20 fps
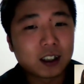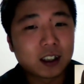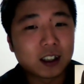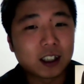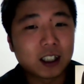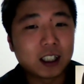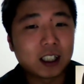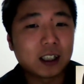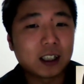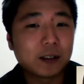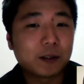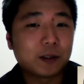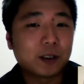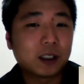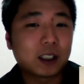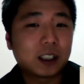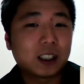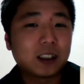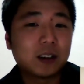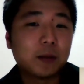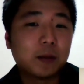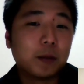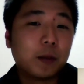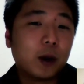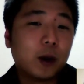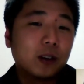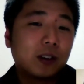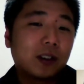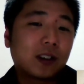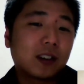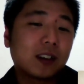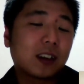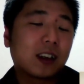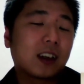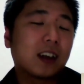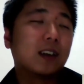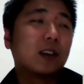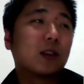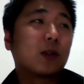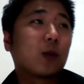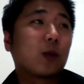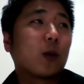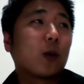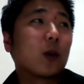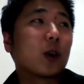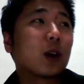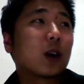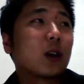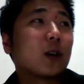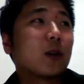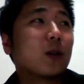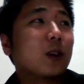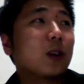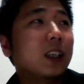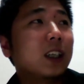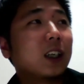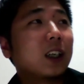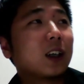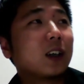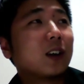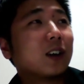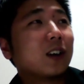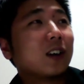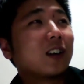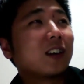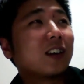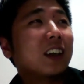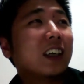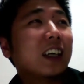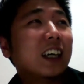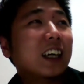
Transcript: Like if it most, because for Korean girls,